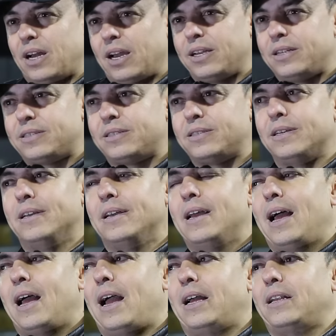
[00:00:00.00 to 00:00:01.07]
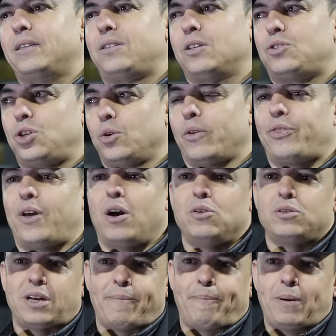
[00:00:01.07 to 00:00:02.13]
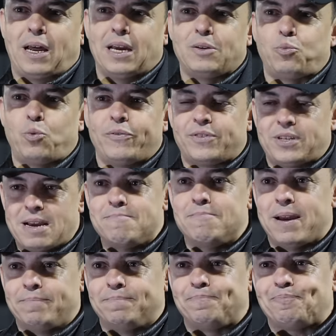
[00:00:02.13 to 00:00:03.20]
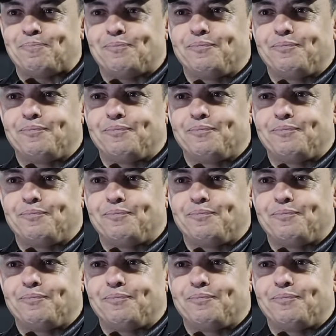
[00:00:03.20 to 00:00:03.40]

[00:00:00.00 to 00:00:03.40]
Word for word: days, and two of those they played with ten men.